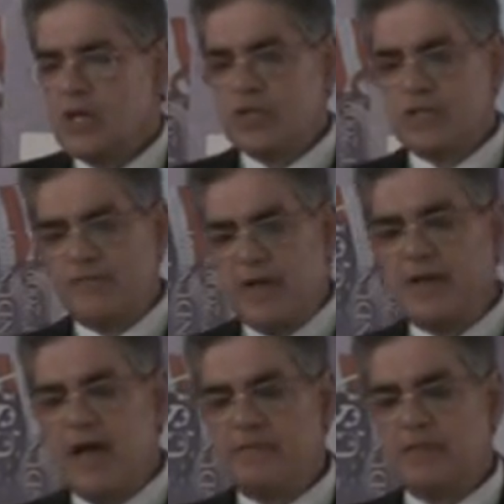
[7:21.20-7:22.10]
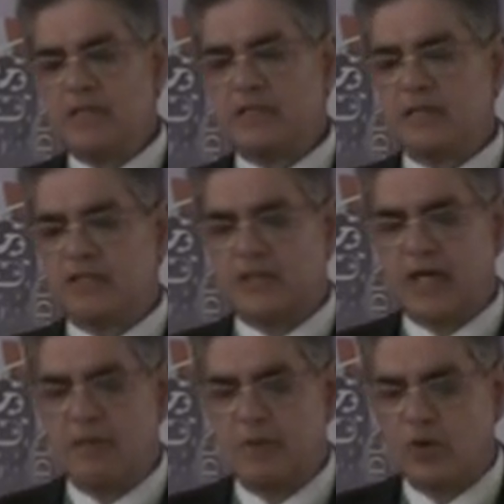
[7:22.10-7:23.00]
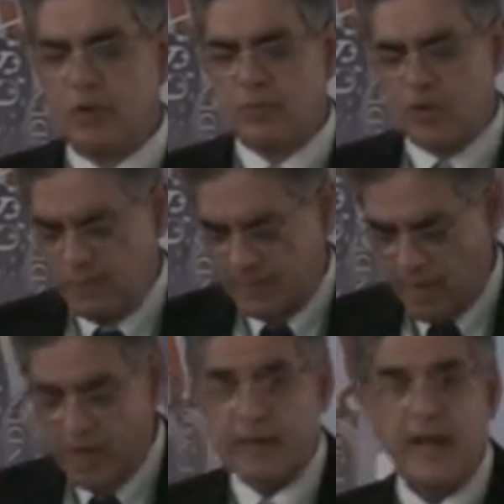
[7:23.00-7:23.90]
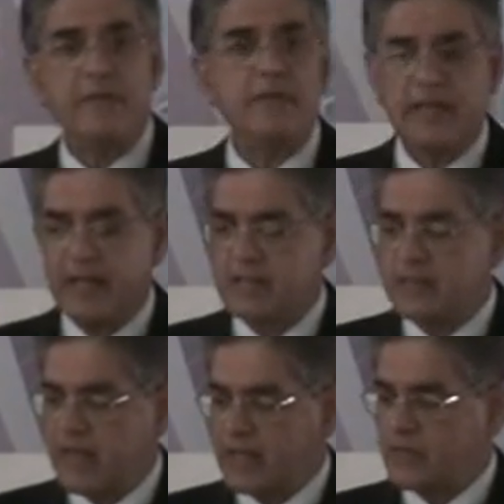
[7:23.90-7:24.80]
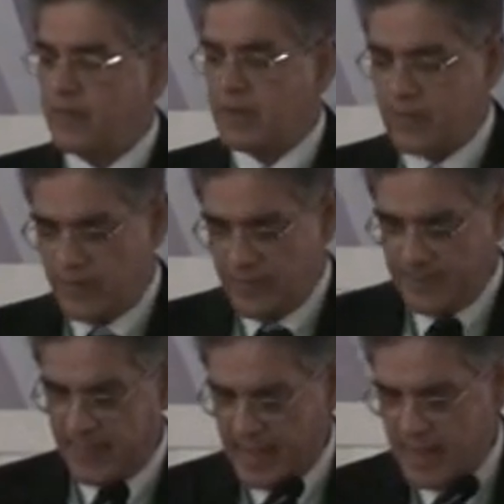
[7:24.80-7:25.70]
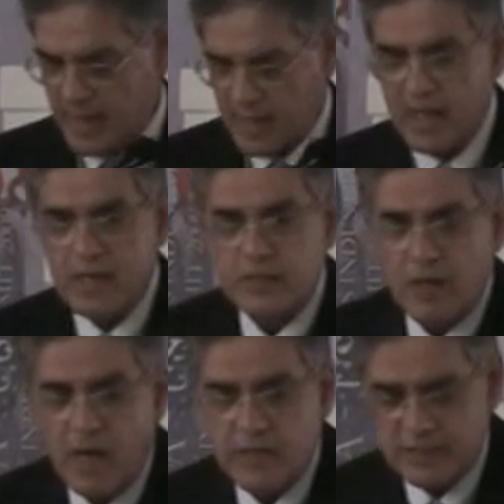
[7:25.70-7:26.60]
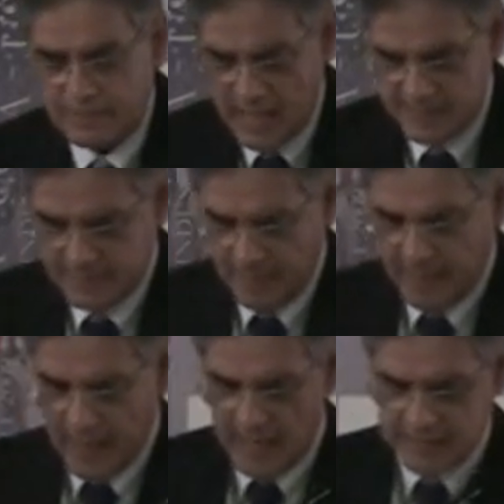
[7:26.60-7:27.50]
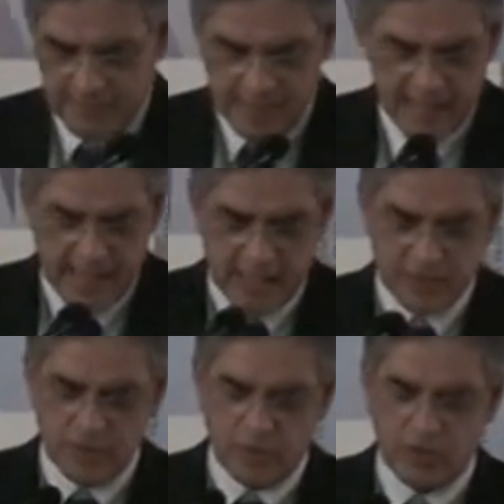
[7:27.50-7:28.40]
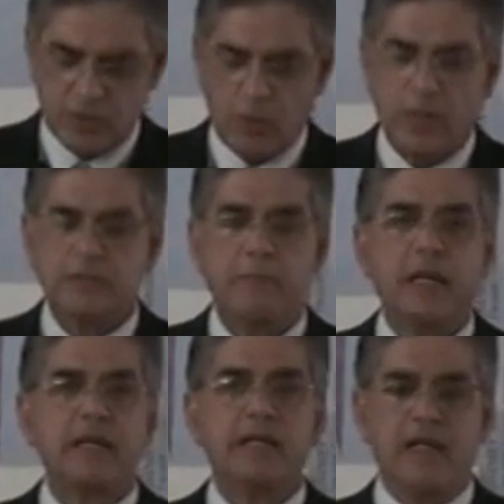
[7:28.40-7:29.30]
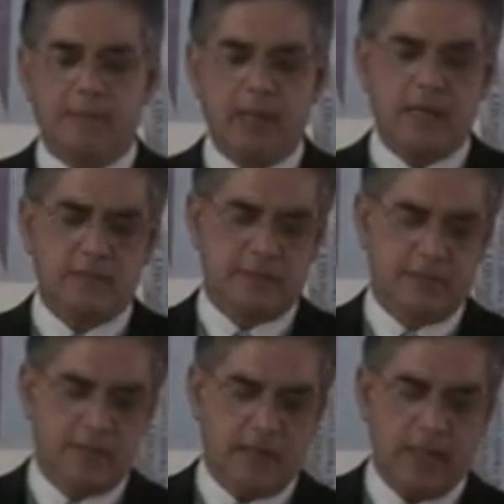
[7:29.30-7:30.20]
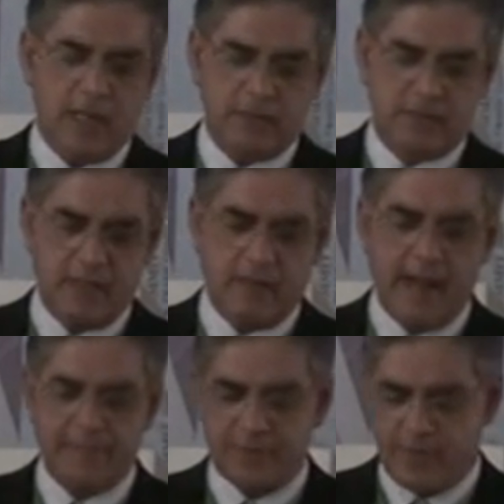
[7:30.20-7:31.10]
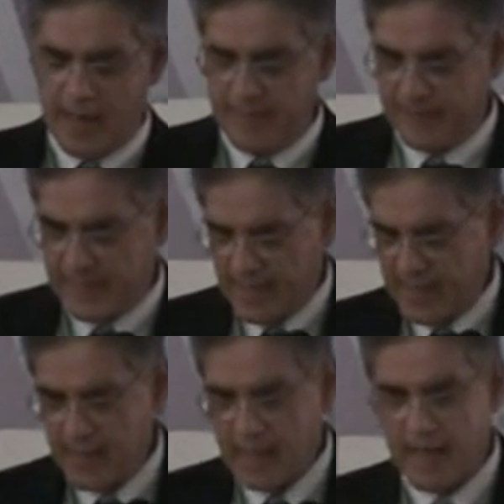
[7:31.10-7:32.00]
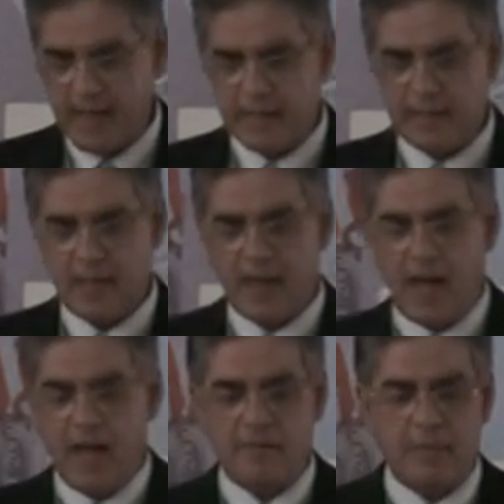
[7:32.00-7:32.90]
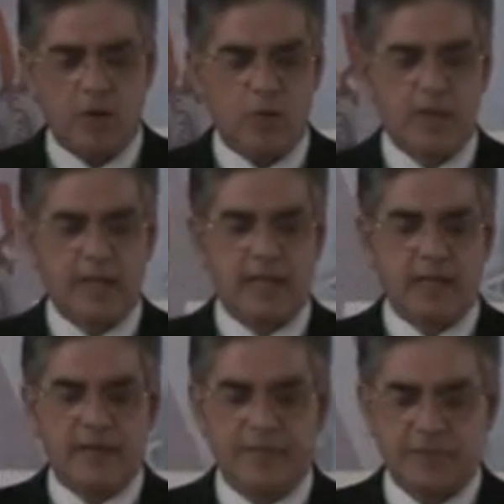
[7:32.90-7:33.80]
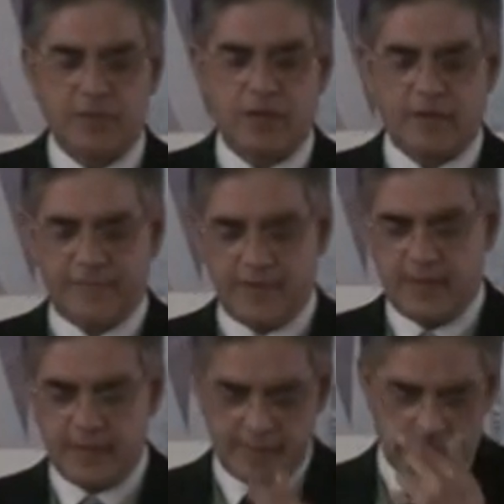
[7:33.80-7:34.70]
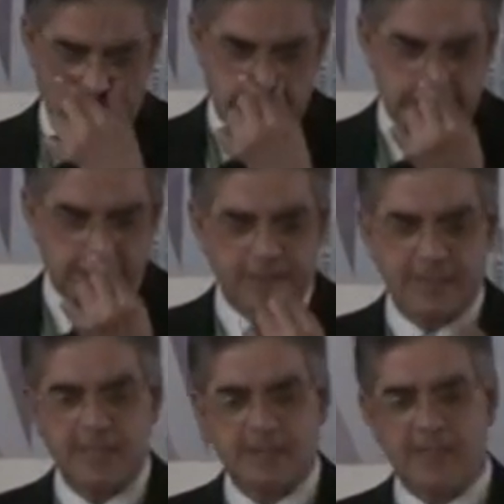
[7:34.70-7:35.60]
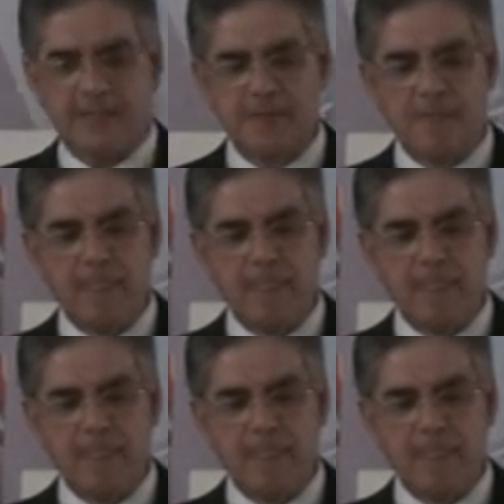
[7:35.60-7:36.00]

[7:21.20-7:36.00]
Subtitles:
So it's very diverse, it's a scalable global product, and we think it's the next workflow. So sometimes people ask me as to, so what's the big deal about a RAPSTRAP? And I have my own little sort of list which I says,